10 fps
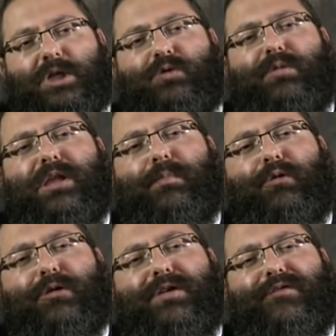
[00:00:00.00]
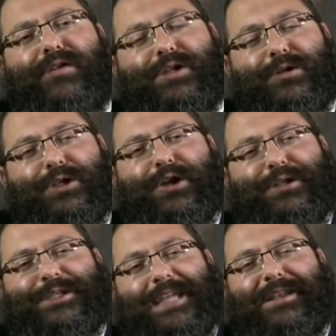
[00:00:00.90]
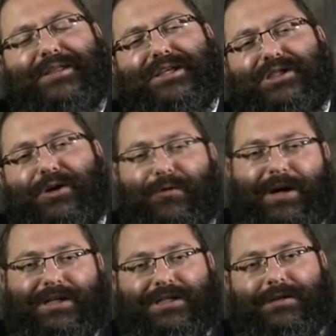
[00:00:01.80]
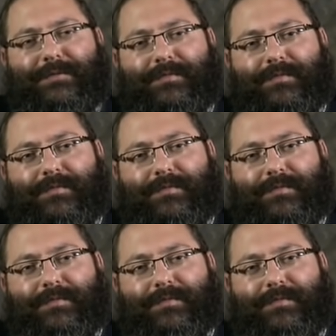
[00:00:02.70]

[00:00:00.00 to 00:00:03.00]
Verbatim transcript: extremely important for us also to understand in this generation.